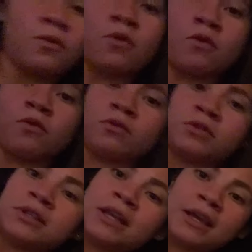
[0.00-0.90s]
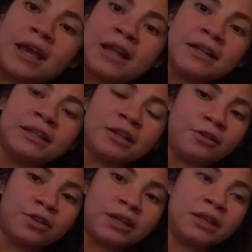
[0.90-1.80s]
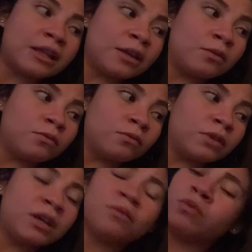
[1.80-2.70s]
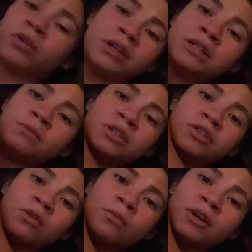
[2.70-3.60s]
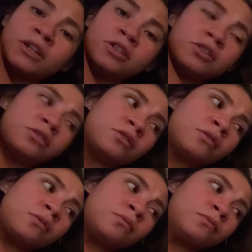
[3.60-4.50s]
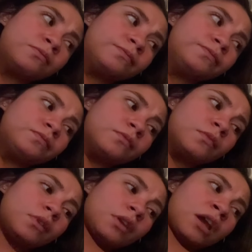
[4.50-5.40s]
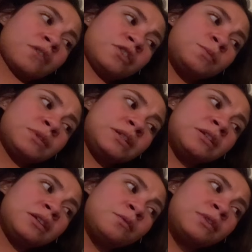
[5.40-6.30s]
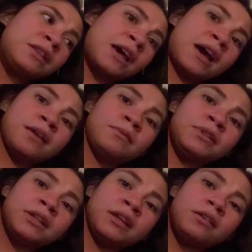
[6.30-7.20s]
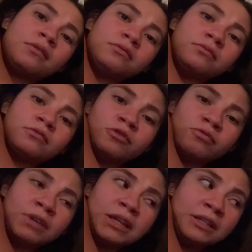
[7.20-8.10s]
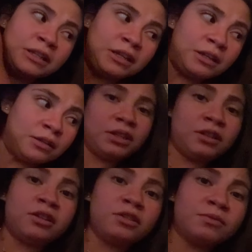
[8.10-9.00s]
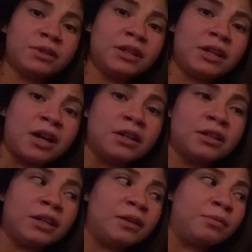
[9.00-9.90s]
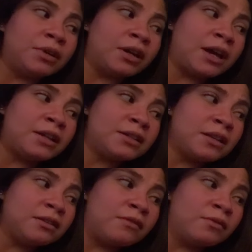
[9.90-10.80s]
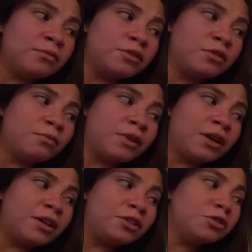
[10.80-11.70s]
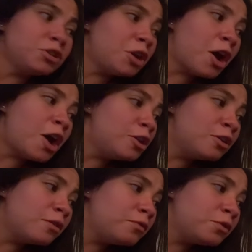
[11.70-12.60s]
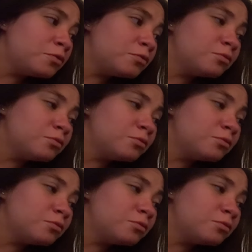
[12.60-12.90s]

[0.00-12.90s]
old, like any little thing like it worries me so much. So I've just been dealing with that. I've been like crazy. Looks really ugly, but guys, I love him so much. Yeah, I love you.